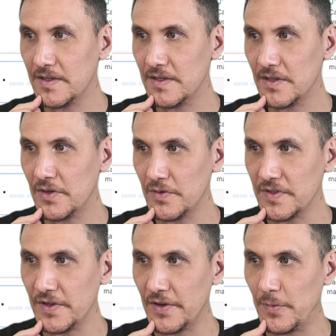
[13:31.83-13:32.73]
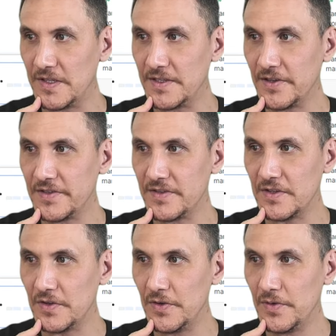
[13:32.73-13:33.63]
Cool. So once it goes to
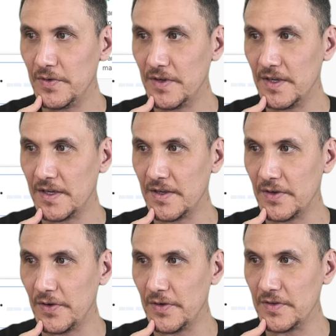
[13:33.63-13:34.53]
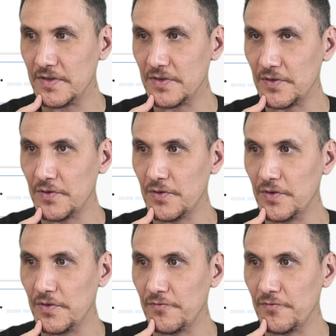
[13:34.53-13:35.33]
new, it can go to